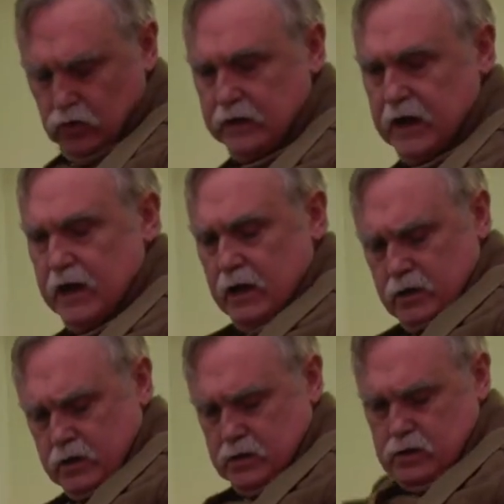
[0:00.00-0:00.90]
and
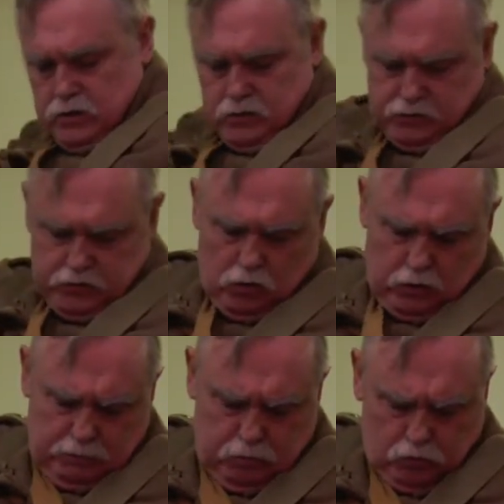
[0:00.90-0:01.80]
here, the
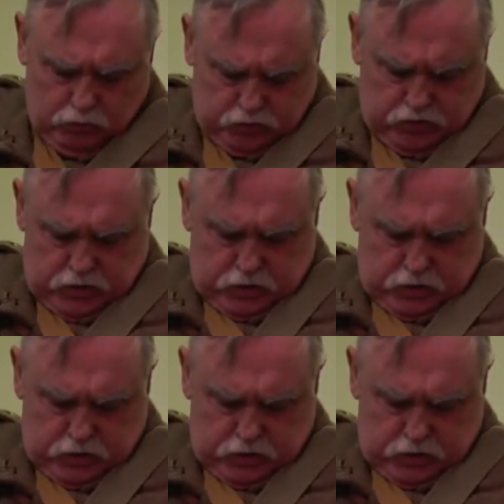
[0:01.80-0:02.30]
all-important